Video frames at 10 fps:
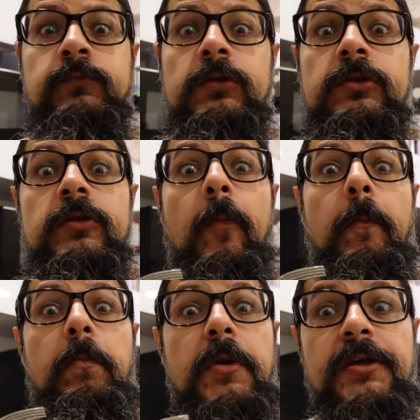It's
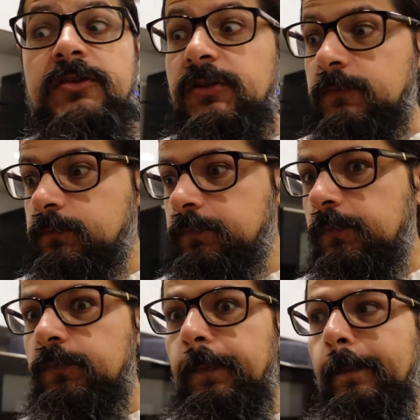amazing.
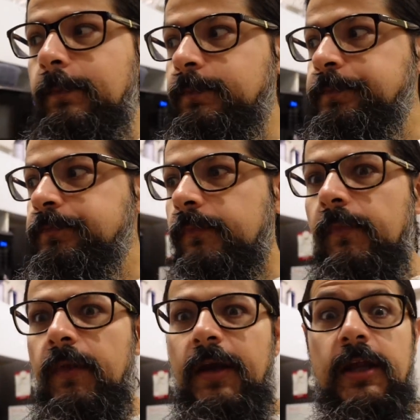
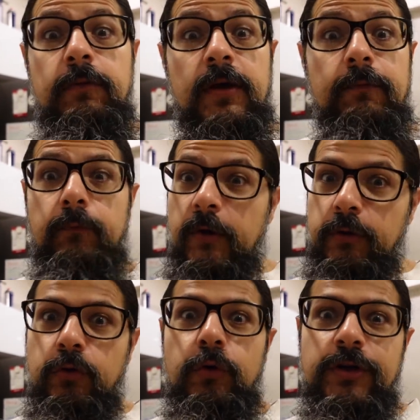Anyway, we're
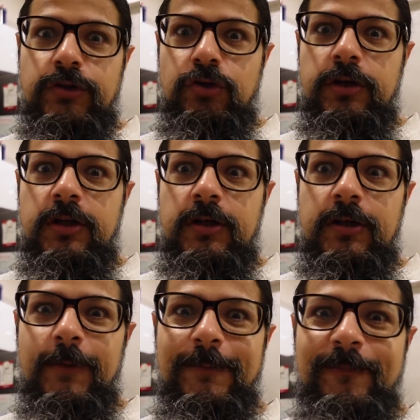gonna go and enjoy dinner
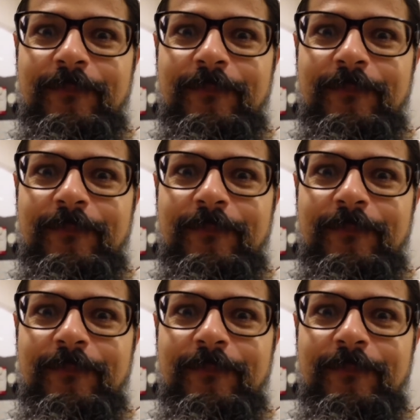now.